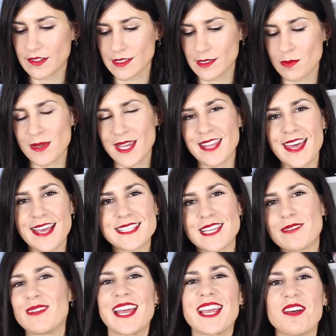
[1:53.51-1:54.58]
to me that
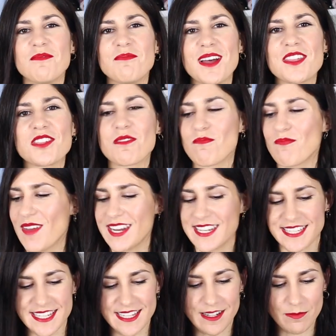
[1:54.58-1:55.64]
seemed like a much better
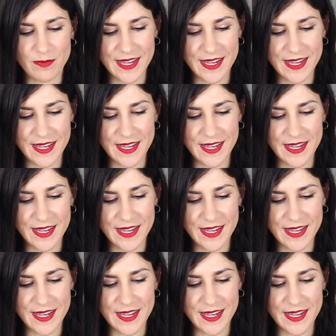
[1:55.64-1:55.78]
deal.